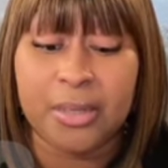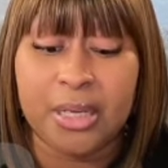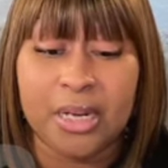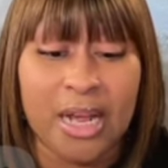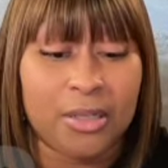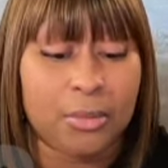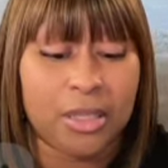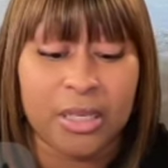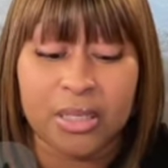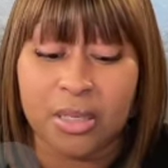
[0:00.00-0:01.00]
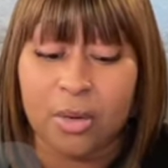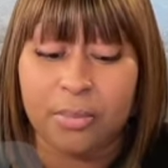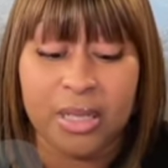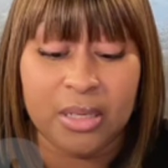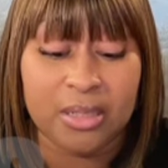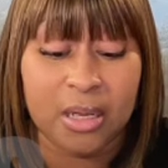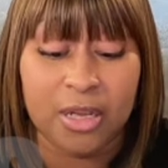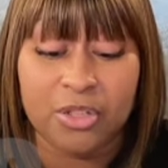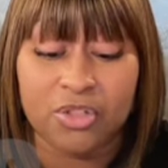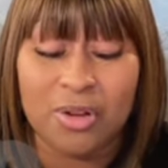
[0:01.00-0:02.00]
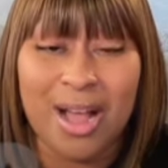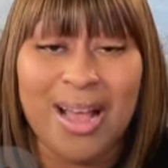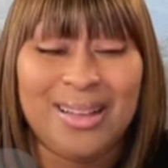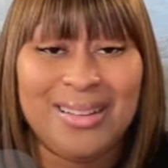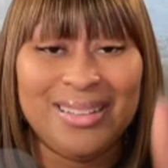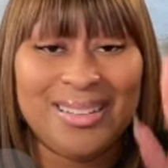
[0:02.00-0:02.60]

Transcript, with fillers: but I don't think it's going to be this cut and dry.